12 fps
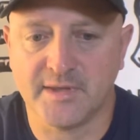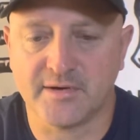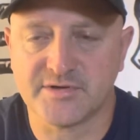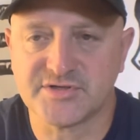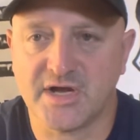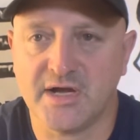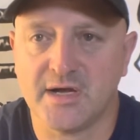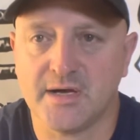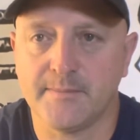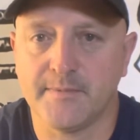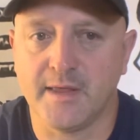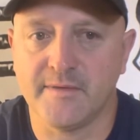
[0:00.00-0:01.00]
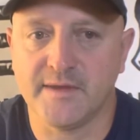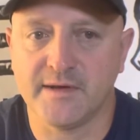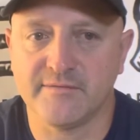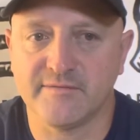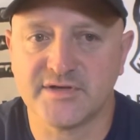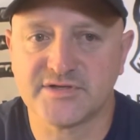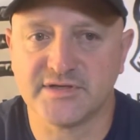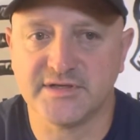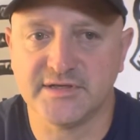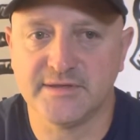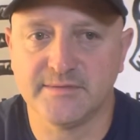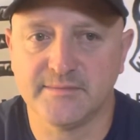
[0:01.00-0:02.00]
shop. And then
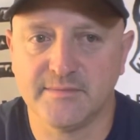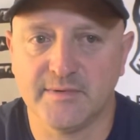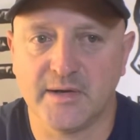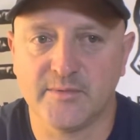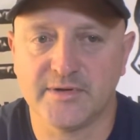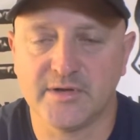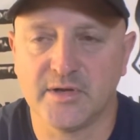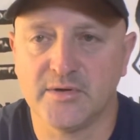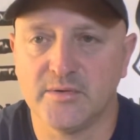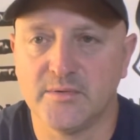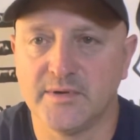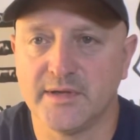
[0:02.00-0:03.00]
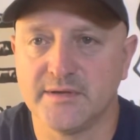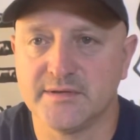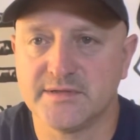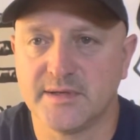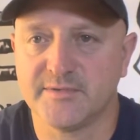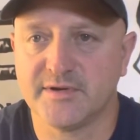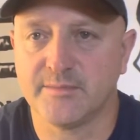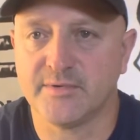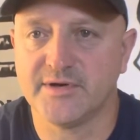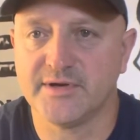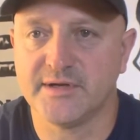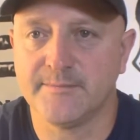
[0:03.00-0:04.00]
eventually I would go and dump the
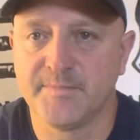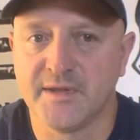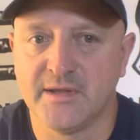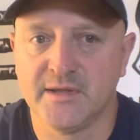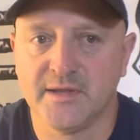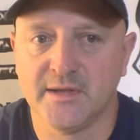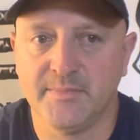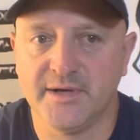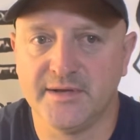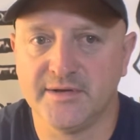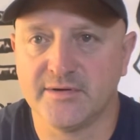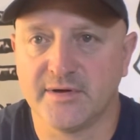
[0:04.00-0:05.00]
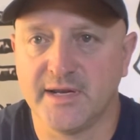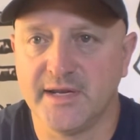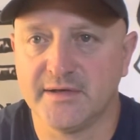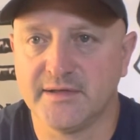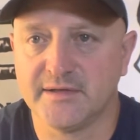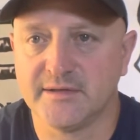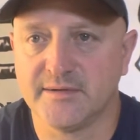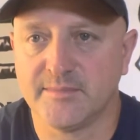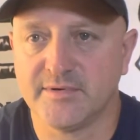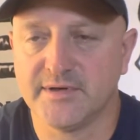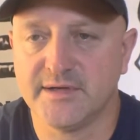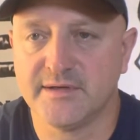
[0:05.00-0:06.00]
debris. But you're handling the
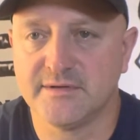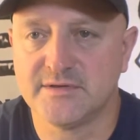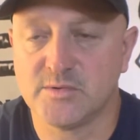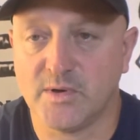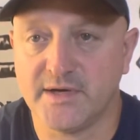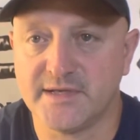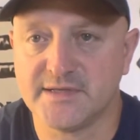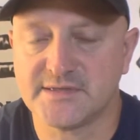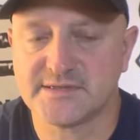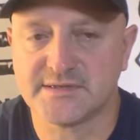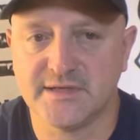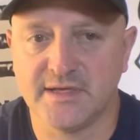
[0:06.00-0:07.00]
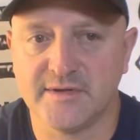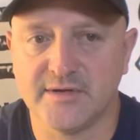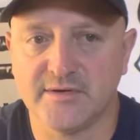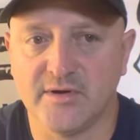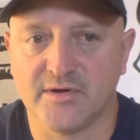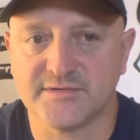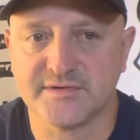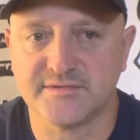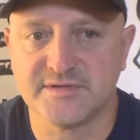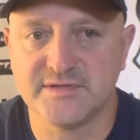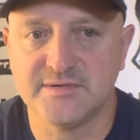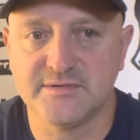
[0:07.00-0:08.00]
debris twice. And then also
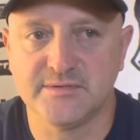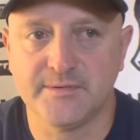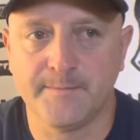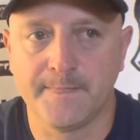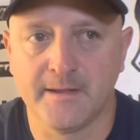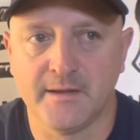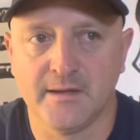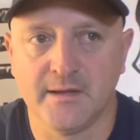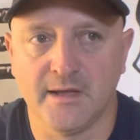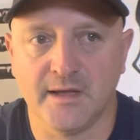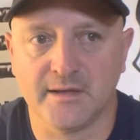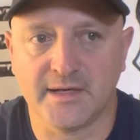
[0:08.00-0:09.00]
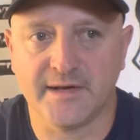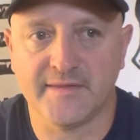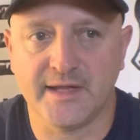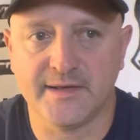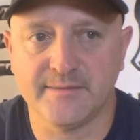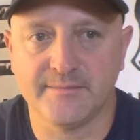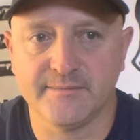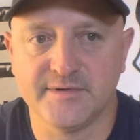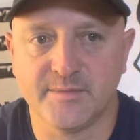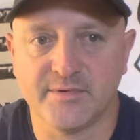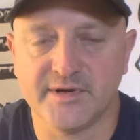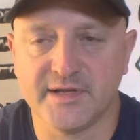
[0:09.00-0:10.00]
too, a lot of that
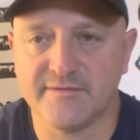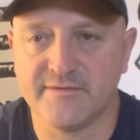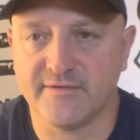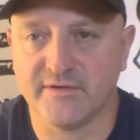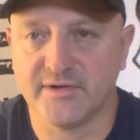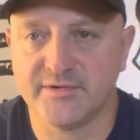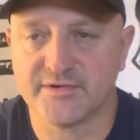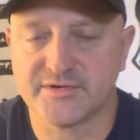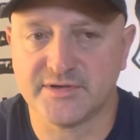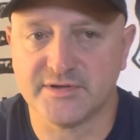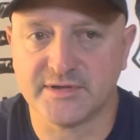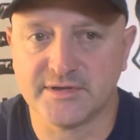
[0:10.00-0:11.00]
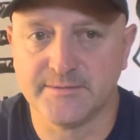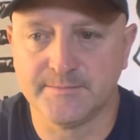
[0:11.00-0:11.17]
debris, if you have a loader truck,